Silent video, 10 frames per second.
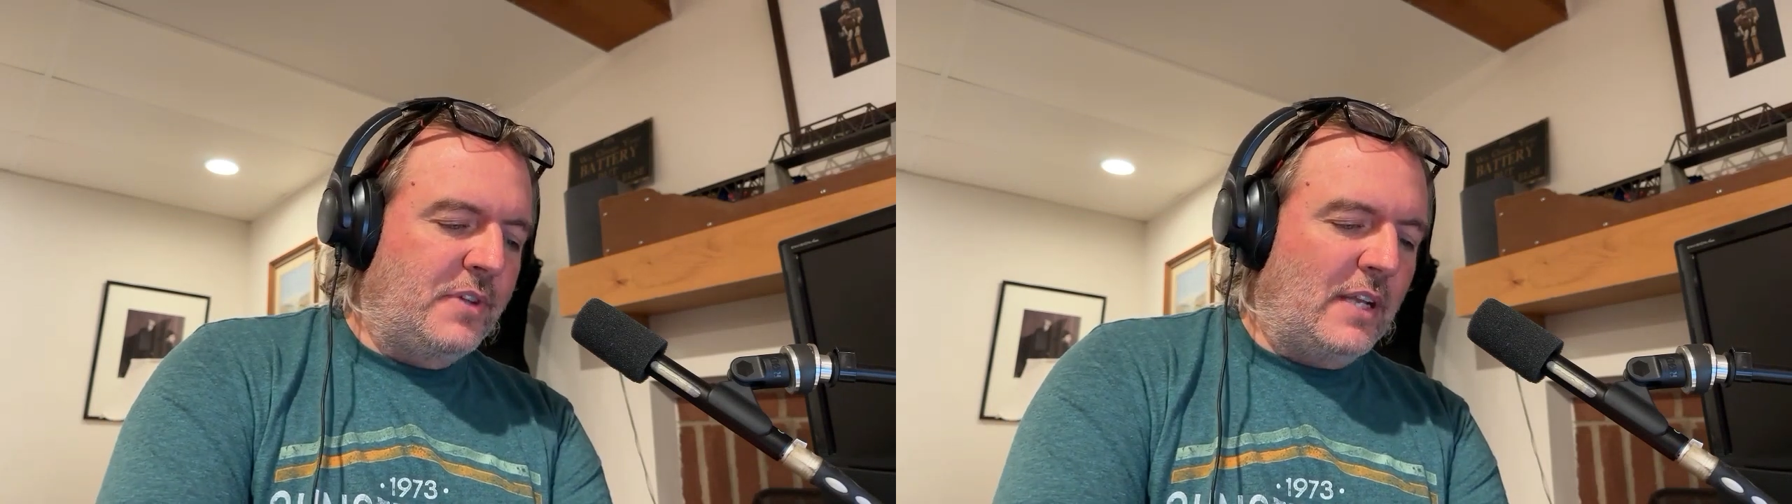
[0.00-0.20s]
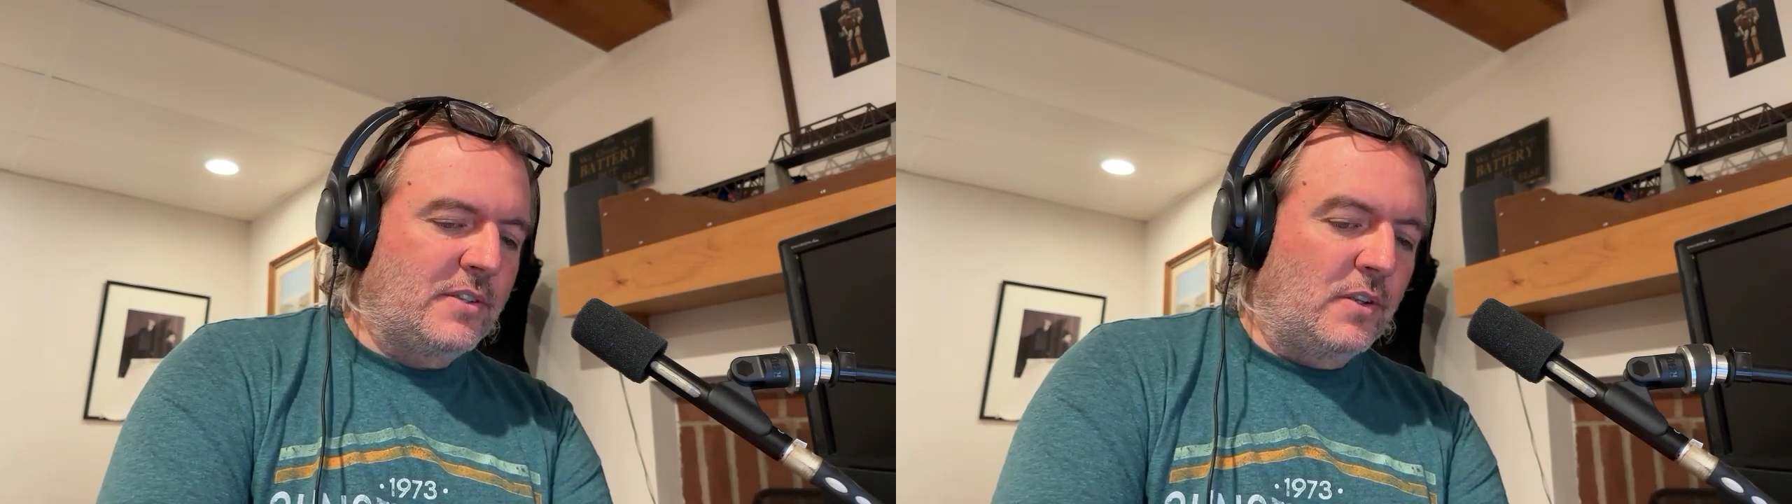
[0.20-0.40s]

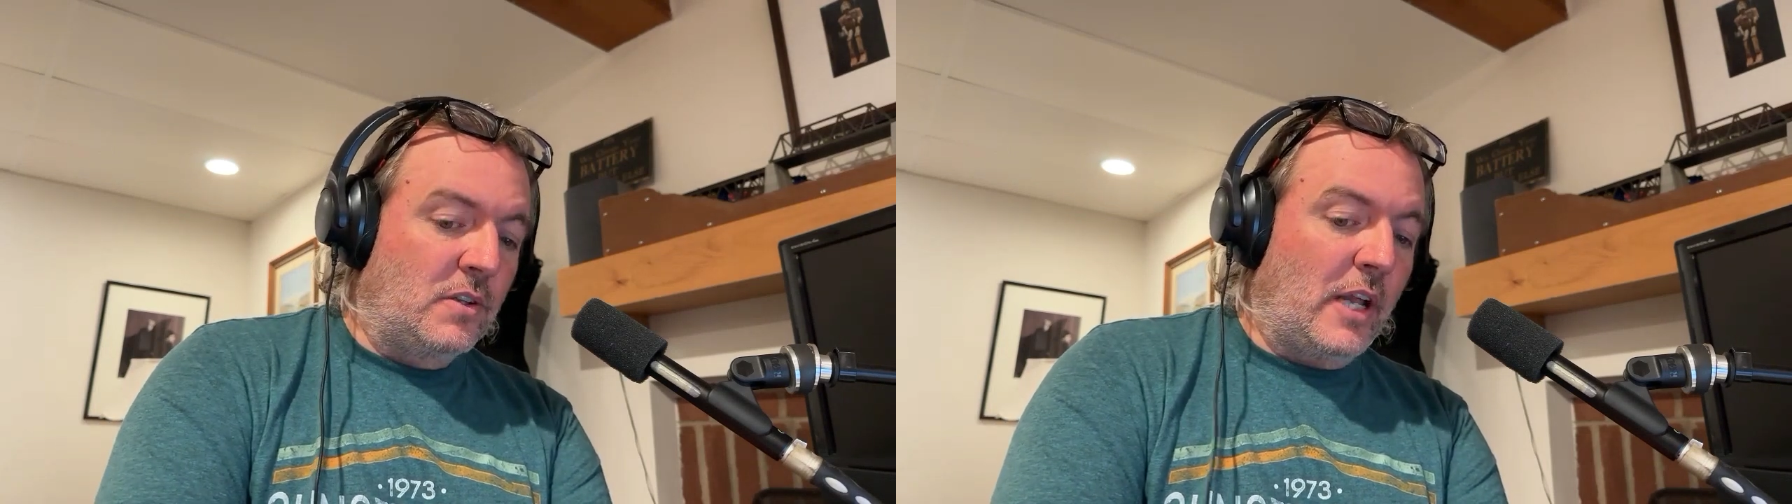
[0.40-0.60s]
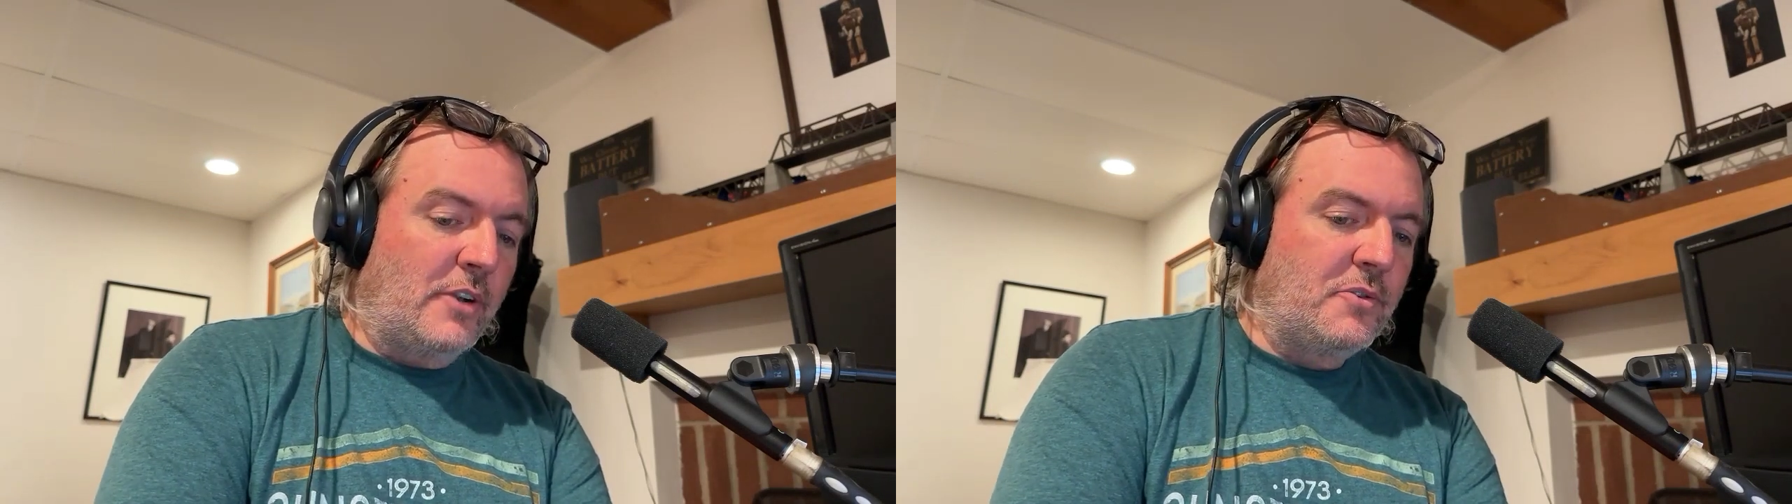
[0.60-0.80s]
that's, there's a
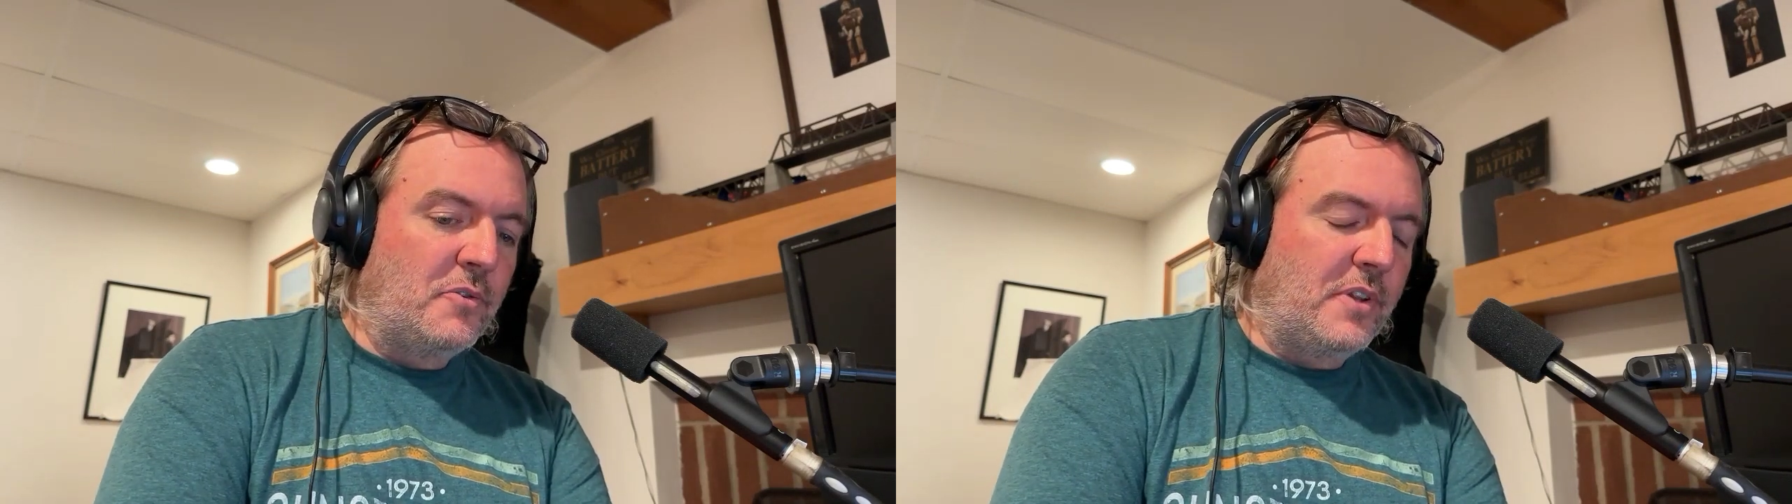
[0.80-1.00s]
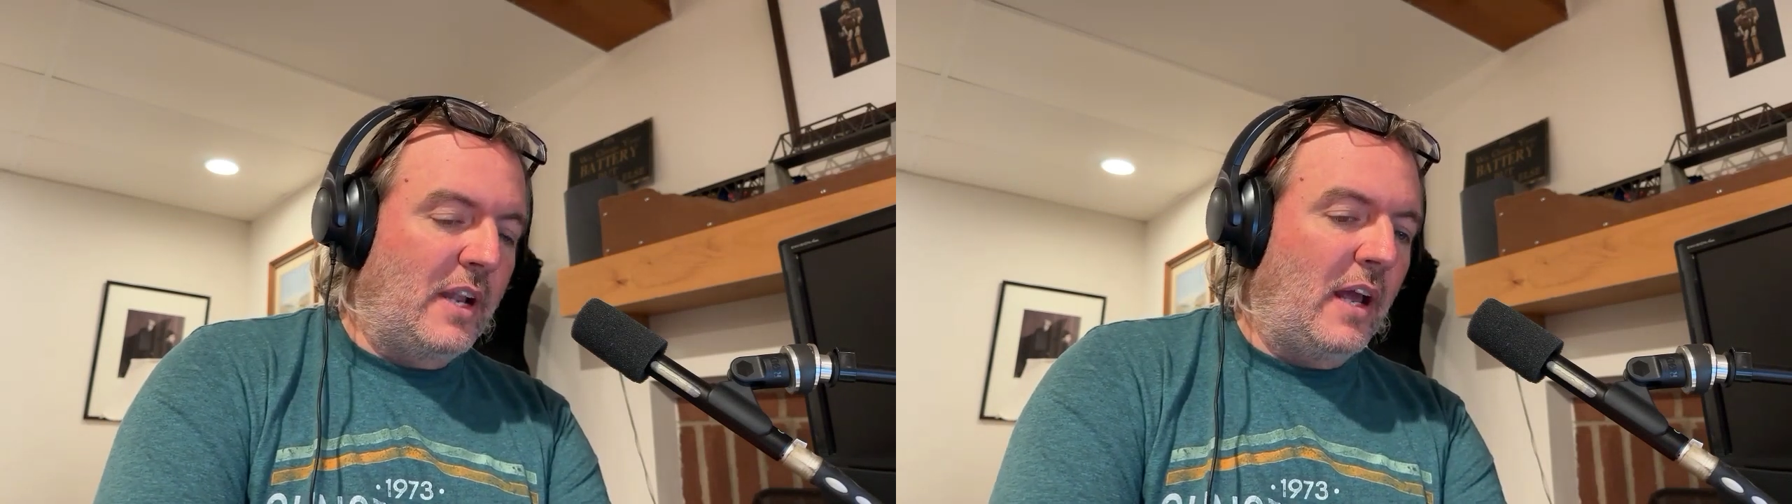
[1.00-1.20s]
lot of
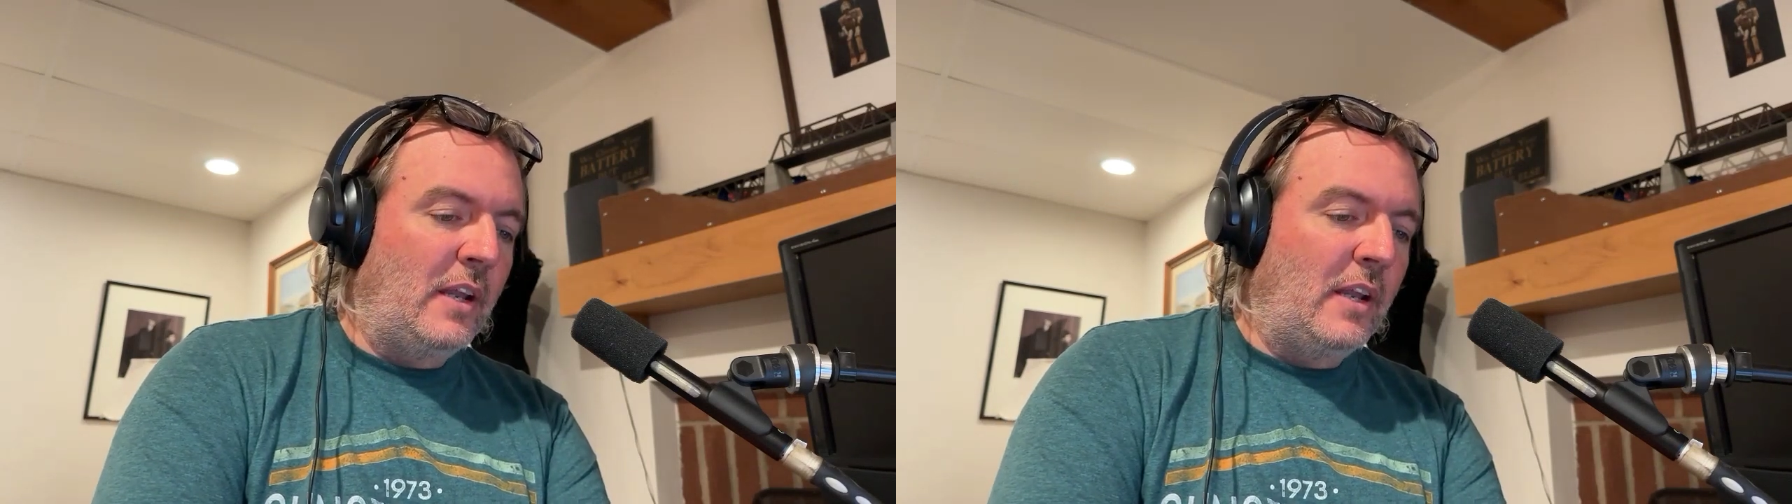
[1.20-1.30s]
truth to that.